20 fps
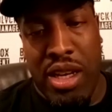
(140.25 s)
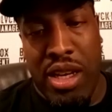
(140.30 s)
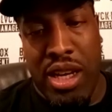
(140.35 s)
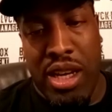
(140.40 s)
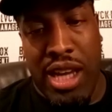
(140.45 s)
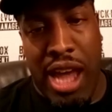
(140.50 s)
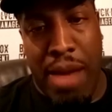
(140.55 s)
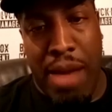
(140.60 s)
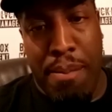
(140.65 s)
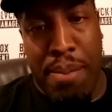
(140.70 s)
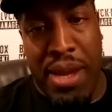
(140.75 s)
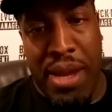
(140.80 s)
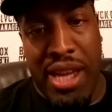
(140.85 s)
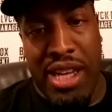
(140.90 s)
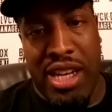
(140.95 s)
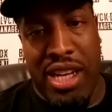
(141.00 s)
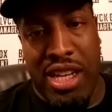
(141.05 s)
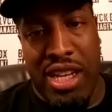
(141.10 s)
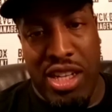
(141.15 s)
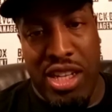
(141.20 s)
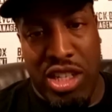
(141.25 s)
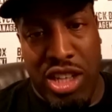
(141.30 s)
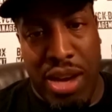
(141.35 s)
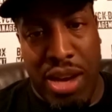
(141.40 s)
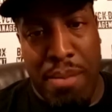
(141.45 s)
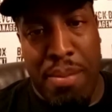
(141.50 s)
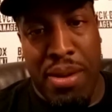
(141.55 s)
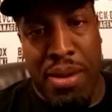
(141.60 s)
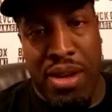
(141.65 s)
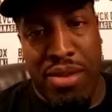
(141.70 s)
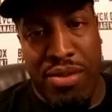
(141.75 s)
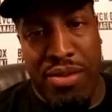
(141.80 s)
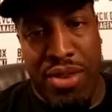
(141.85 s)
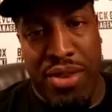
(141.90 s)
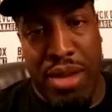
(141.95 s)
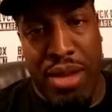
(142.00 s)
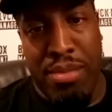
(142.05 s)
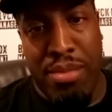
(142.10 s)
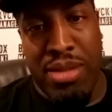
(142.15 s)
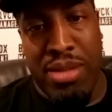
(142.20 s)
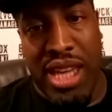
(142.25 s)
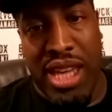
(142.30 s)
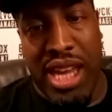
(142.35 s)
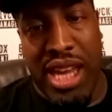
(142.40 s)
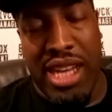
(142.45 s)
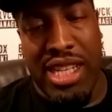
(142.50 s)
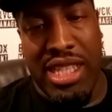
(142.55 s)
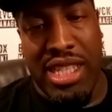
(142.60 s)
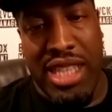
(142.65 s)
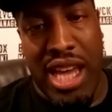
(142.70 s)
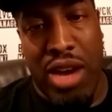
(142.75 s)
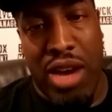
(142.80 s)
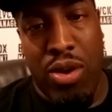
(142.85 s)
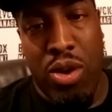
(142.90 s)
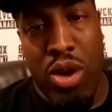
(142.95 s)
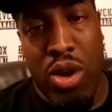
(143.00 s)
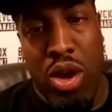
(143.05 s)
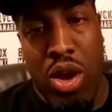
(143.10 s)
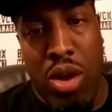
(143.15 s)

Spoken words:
campaigning and championing for him to get this title.